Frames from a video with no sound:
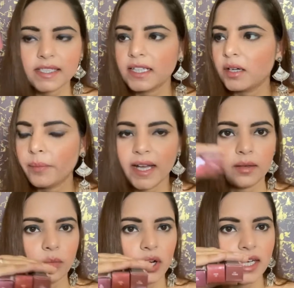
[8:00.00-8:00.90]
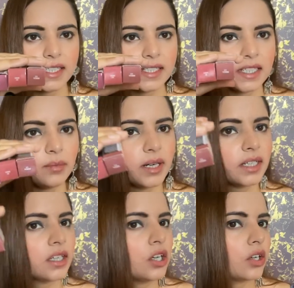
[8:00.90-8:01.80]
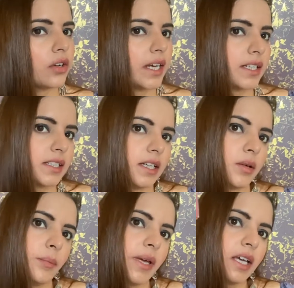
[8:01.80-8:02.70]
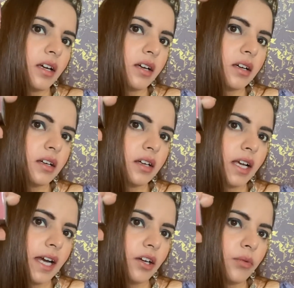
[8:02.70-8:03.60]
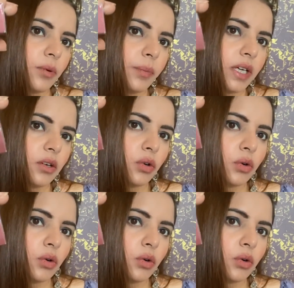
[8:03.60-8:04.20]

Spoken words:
Syrup and Modesty, but you know, it's in pink, kind of a pink.